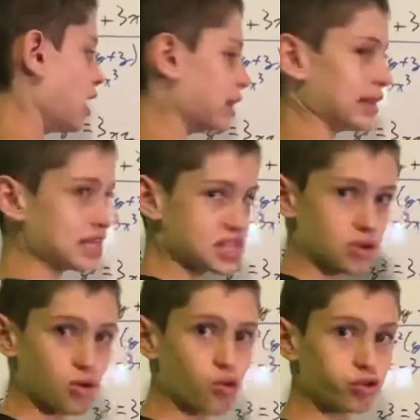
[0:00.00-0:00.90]
less than or
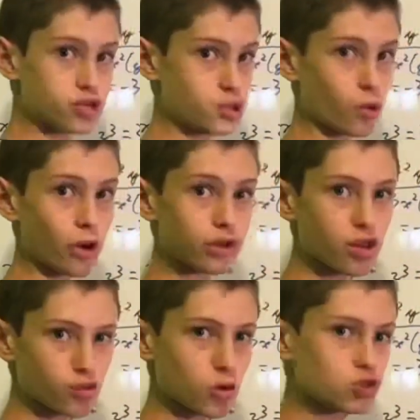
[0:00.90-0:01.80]
equal to 0. In
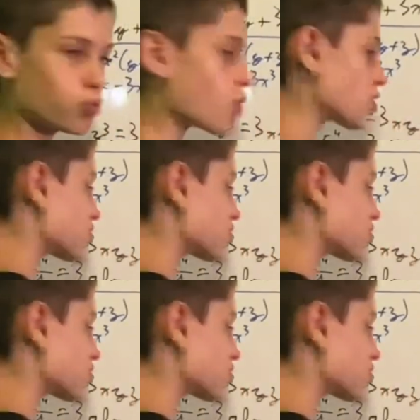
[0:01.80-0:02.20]
other words, we want